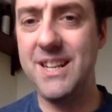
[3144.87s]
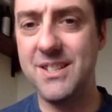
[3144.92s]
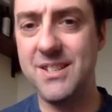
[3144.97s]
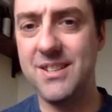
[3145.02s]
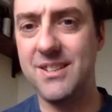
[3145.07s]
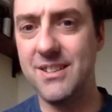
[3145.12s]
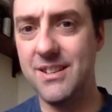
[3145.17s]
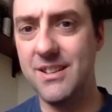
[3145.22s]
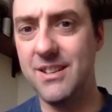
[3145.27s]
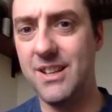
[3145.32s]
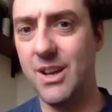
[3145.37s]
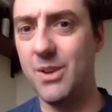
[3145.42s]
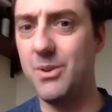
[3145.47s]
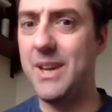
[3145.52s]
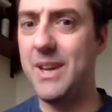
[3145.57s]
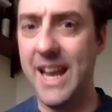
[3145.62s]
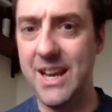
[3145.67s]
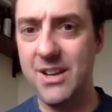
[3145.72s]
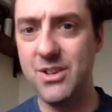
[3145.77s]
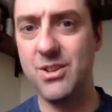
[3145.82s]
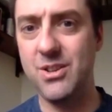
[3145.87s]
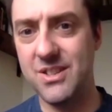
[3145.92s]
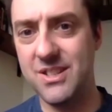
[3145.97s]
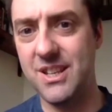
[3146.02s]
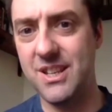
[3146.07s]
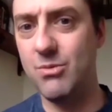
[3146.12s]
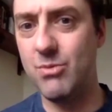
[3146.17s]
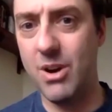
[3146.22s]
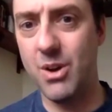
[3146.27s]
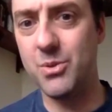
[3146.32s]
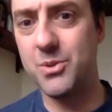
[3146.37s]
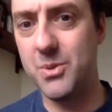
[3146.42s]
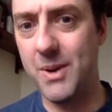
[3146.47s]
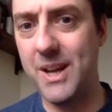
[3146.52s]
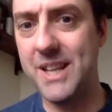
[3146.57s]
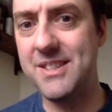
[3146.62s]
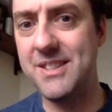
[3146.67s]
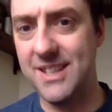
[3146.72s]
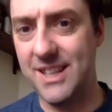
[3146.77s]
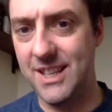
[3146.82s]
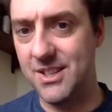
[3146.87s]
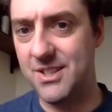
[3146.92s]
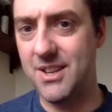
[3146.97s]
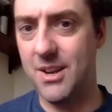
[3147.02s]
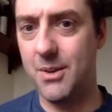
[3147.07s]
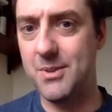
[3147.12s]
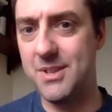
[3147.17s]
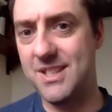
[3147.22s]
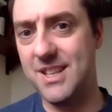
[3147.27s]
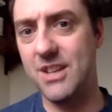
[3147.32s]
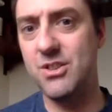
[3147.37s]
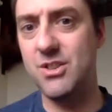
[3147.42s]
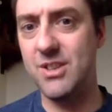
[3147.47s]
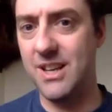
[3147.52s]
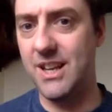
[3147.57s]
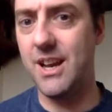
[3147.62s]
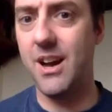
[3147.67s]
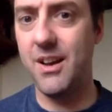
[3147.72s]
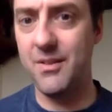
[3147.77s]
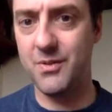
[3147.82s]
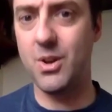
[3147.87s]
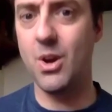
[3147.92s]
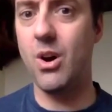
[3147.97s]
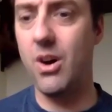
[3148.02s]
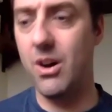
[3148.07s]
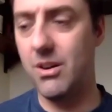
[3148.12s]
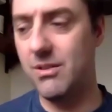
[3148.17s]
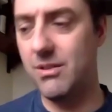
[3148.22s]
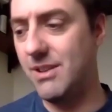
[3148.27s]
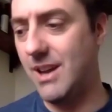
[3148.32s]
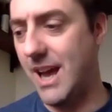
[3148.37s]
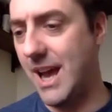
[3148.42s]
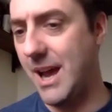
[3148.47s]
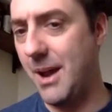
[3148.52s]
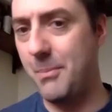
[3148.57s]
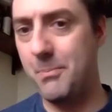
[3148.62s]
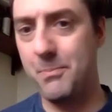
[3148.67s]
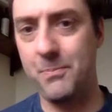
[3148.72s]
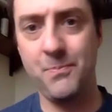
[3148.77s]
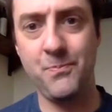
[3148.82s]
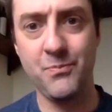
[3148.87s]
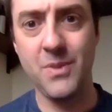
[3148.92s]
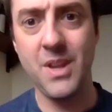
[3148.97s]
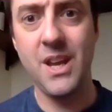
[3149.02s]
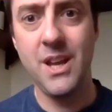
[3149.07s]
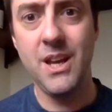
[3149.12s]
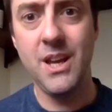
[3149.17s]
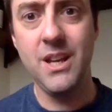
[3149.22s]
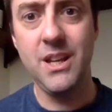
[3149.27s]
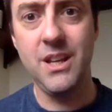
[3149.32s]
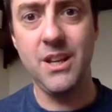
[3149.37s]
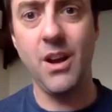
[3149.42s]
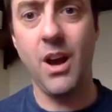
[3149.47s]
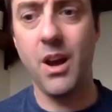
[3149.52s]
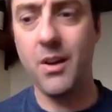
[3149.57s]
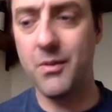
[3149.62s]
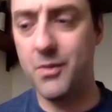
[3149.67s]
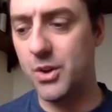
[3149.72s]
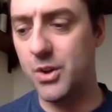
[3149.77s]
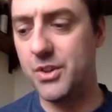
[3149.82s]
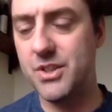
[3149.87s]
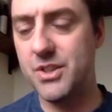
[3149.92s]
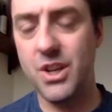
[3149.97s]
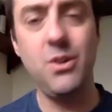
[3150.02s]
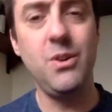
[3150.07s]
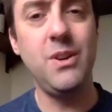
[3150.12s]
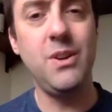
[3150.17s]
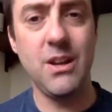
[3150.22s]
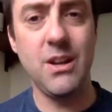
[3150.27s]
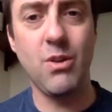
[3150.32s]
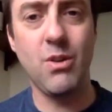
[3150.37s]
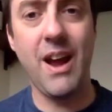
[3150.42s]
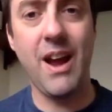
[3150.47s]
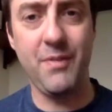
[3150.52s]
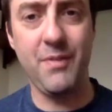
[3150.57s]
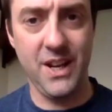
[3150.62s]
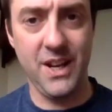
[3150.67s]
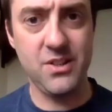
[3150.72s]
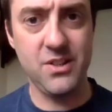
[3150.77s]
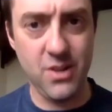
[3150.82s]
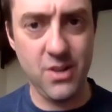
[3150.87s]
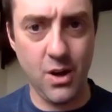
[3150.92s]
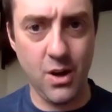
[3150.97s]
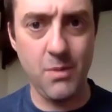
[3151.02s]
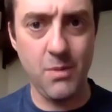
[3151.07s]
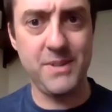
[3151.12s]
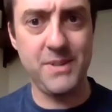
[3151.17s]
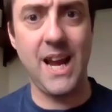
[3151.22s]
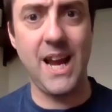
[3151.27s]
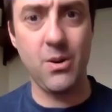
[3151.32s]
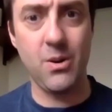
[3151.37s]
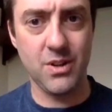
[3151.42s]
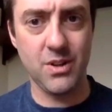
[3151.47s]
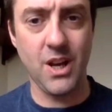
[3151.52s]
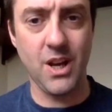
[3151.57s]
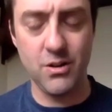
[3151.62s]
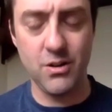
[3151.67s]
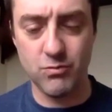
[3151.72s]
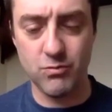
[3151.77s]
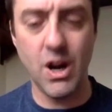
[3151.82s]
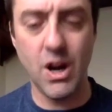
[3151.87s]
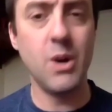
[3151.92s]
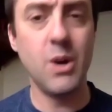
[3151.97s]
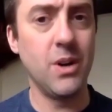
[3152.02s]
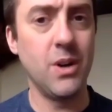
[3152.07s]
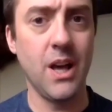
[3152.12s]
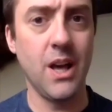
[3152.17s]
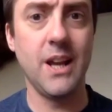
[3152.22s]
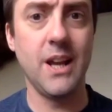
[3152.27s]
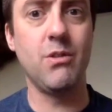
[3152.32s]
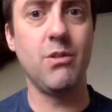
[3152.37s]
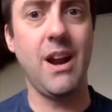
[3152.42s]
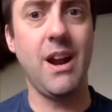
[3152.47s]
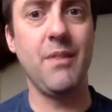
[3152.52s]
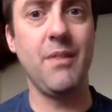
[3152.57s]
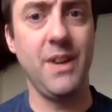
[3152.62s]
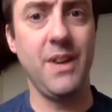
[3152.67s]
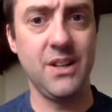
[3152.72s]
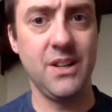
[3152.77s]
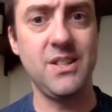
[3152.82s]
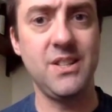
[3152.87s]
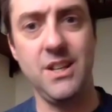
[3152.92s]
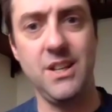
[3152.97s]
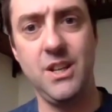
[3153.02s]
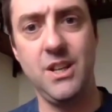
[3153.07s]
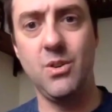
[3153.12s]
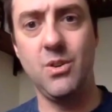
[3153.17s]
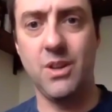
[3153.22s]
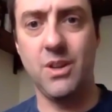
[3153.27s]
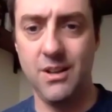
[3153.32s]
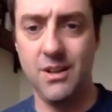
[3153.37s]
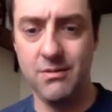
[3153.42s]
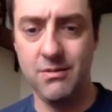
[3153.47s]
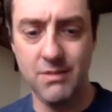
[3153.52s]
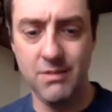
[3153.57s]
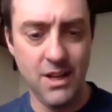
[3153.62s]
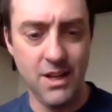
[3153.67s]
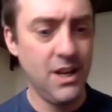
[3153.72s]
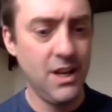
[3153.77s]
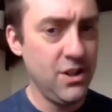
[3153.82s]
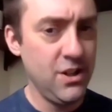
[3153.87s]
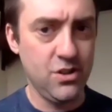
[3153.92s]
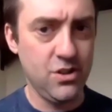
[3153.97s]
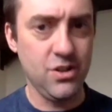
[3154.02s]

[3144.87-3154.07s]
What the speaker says: made locations in Roll20, so essentially I've got I've got 2D graphics, top-down kind of roguelike graphics that you can